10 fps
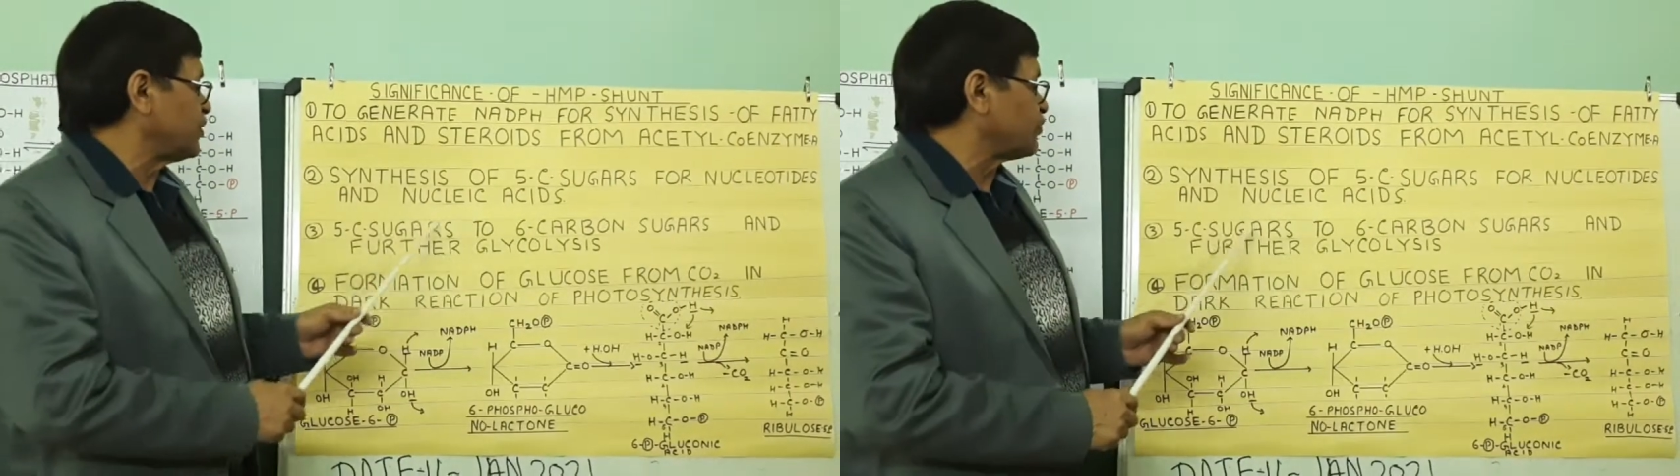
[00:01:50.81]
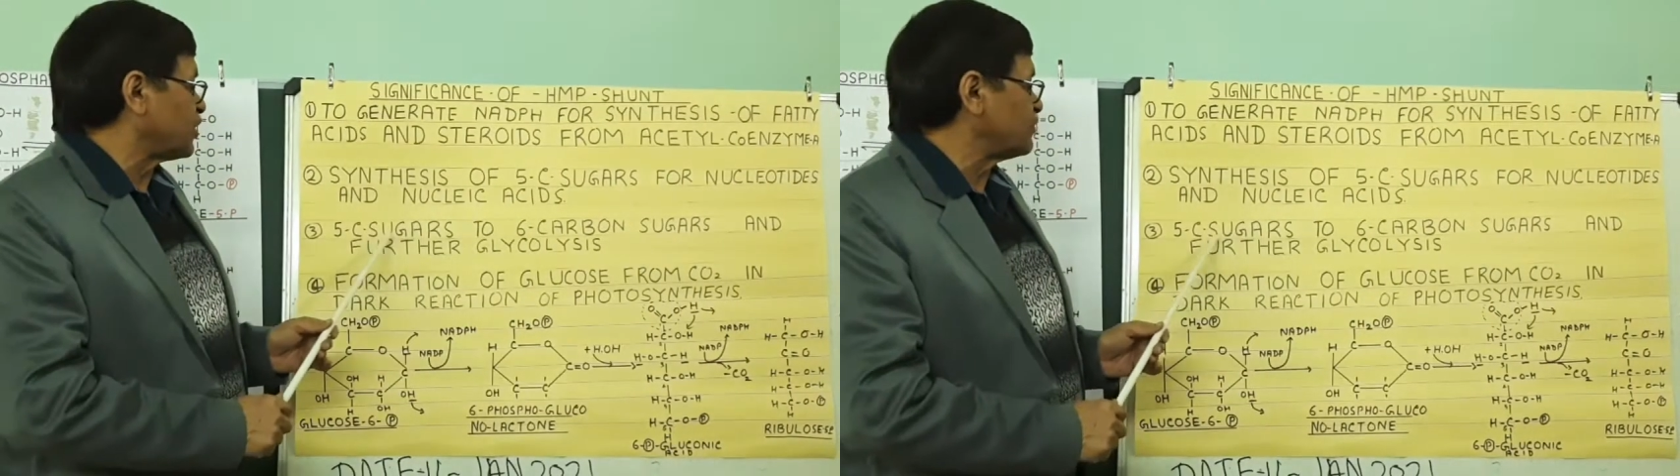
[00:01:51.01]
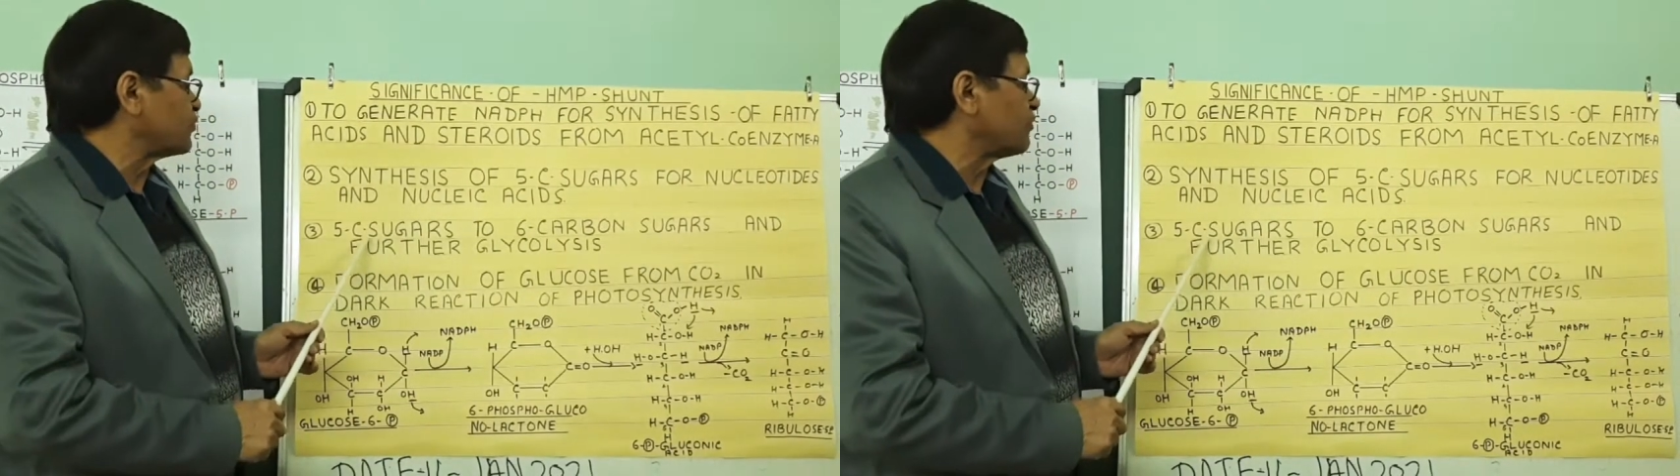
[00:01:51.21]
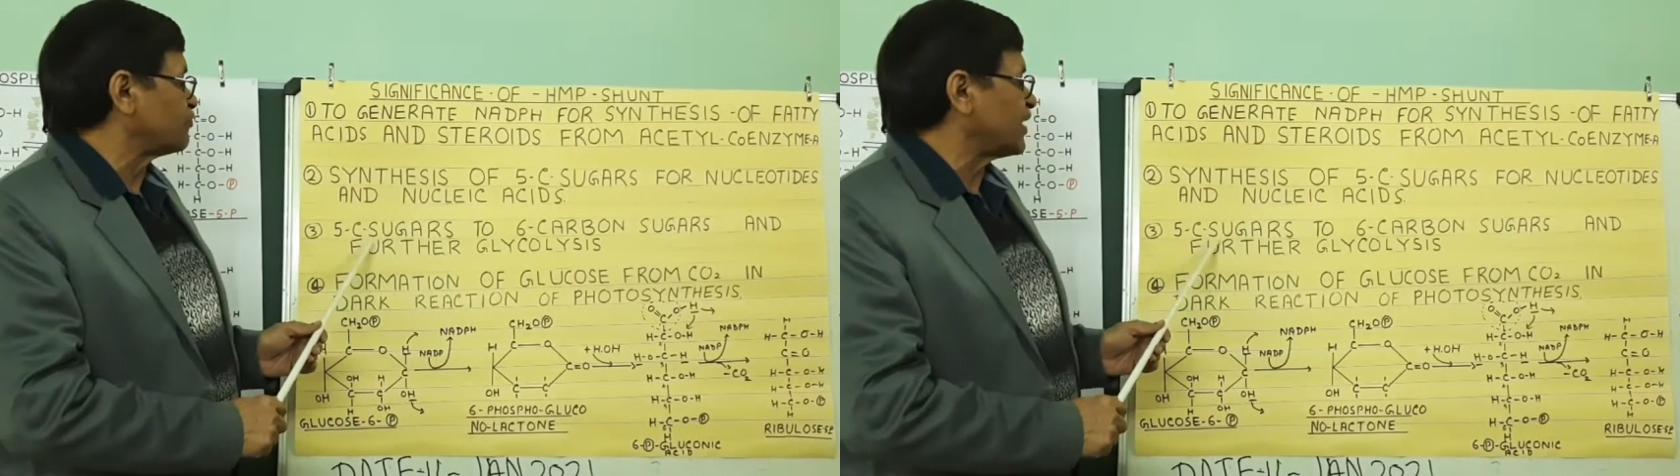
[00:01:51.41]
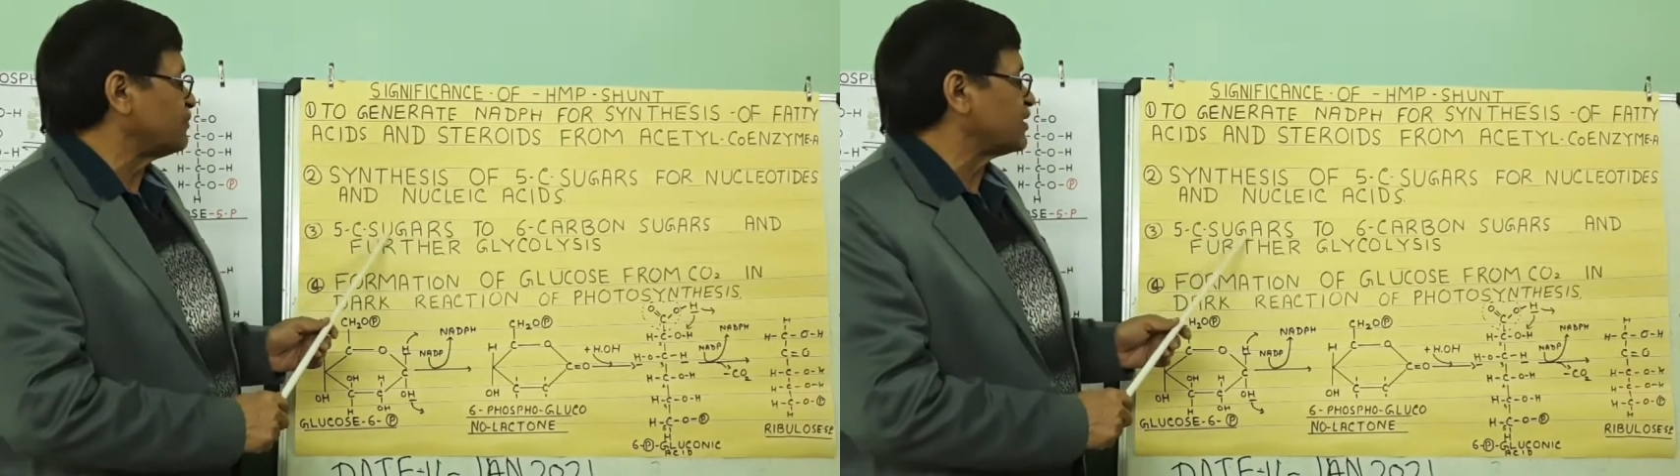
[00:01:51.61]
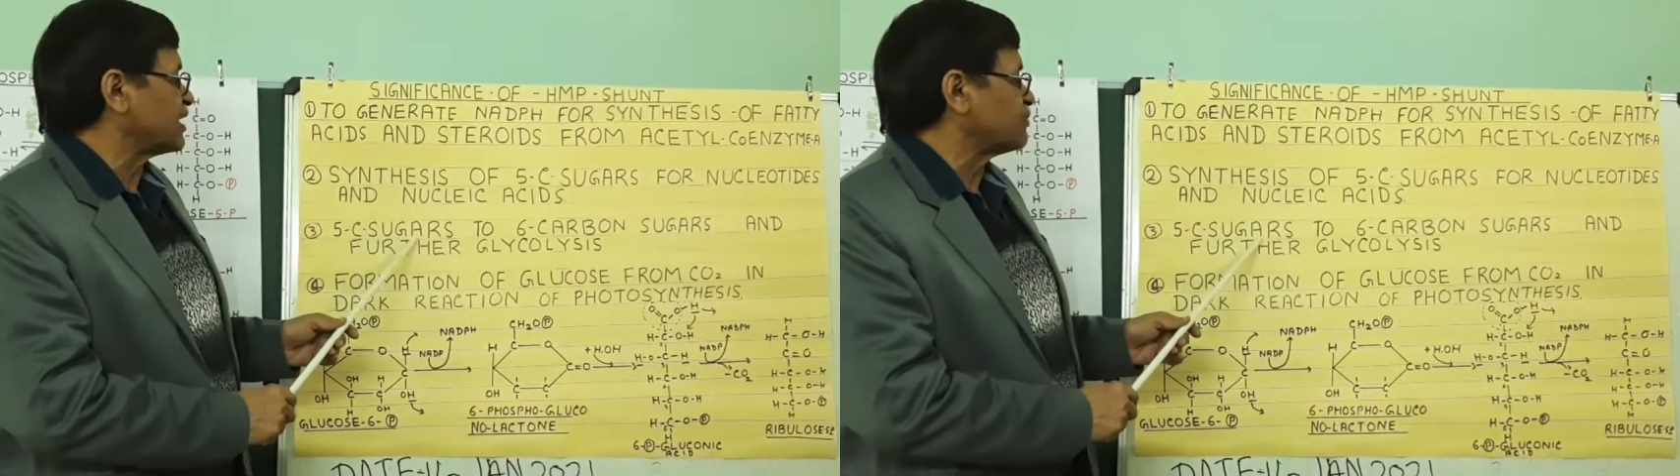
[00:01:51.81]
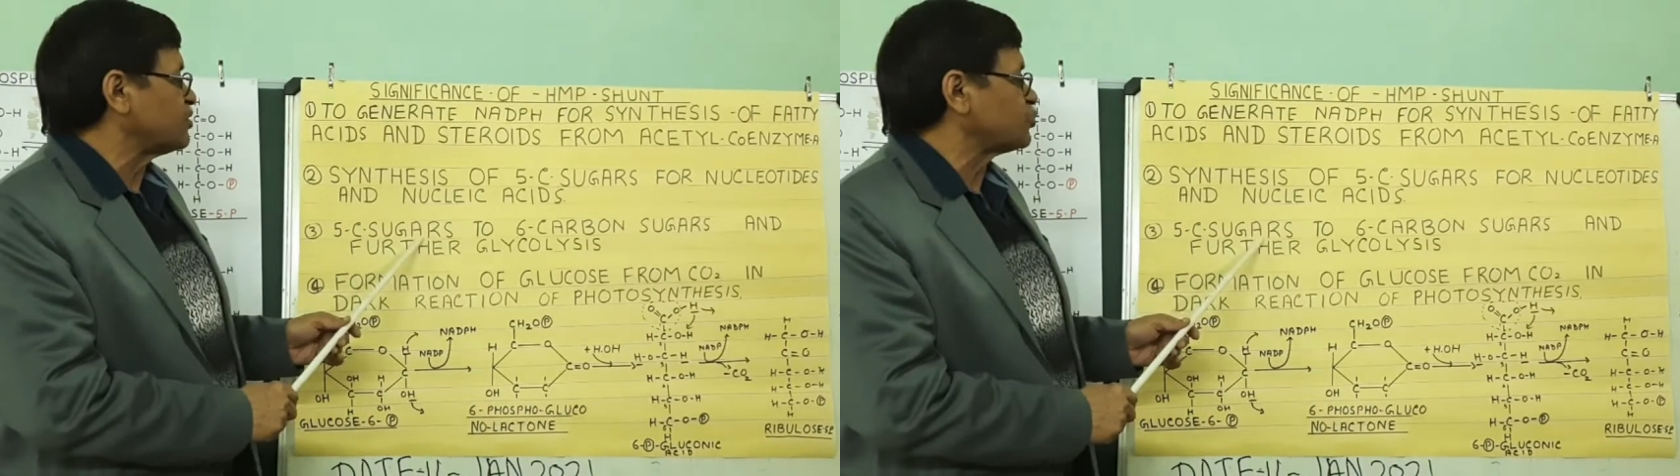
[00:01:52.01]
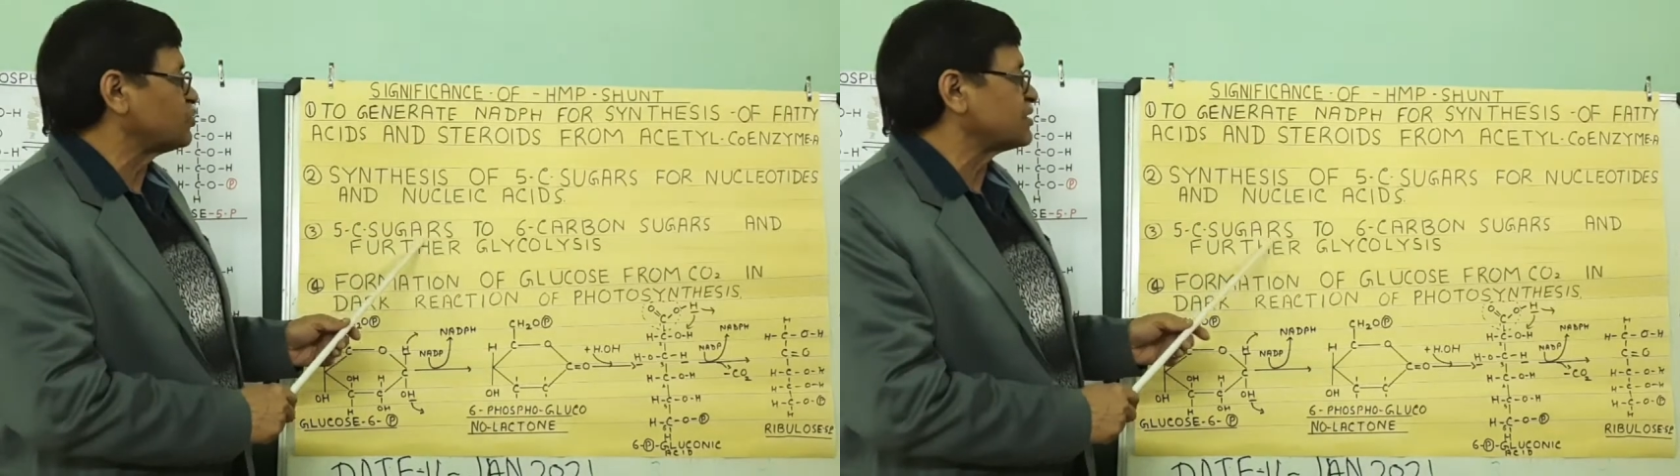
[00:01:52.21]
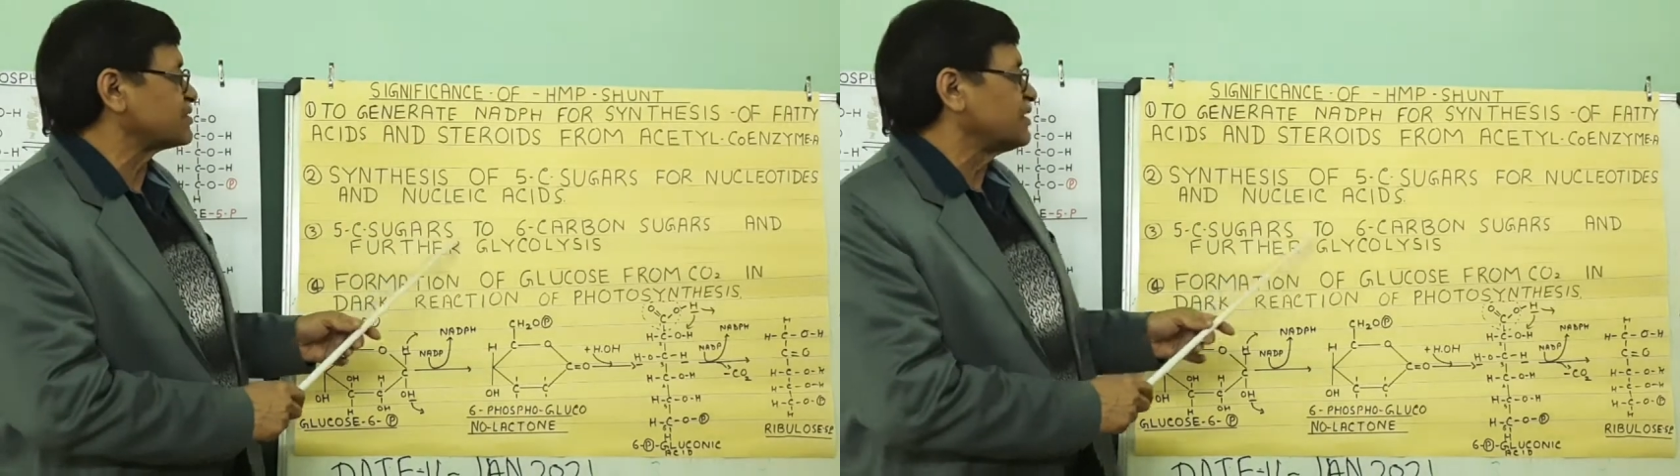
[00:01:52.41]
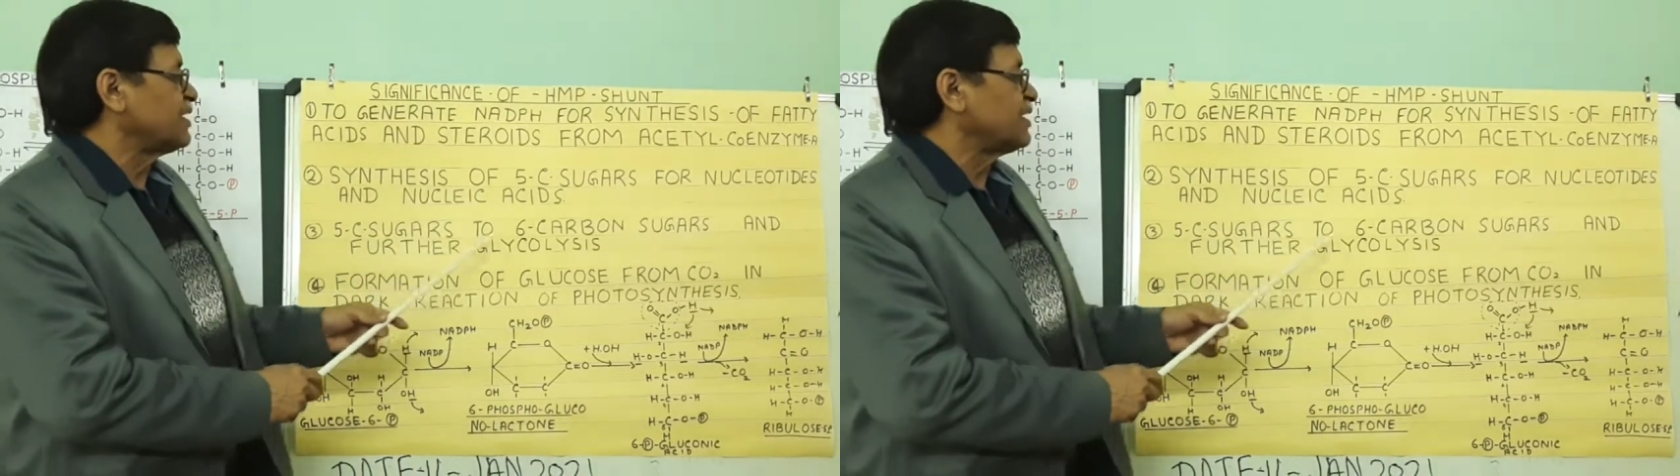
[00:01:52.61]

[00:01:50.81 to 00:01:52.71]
formed from 5 carbon sugars